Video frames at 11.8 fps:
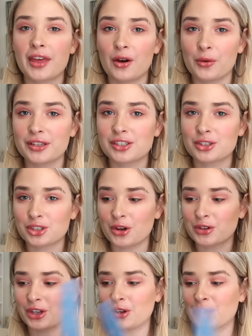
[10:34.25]
They're always
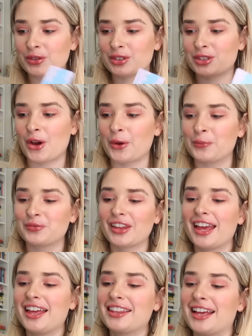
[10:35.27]
so cute. So
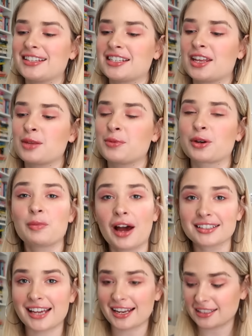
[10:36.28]
that's another
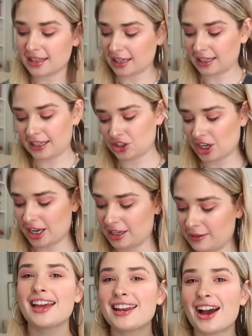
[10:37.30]
bookmark to add to the
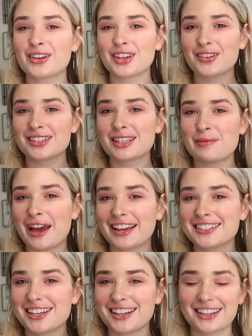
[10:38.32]
collection. And how cute is the
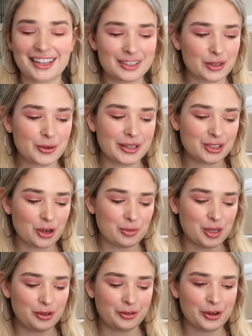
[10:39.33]
packaging? It's always so
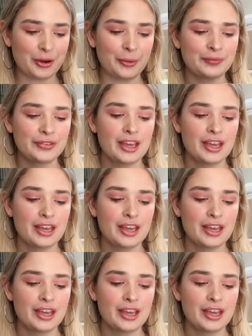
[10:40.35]
beautiful.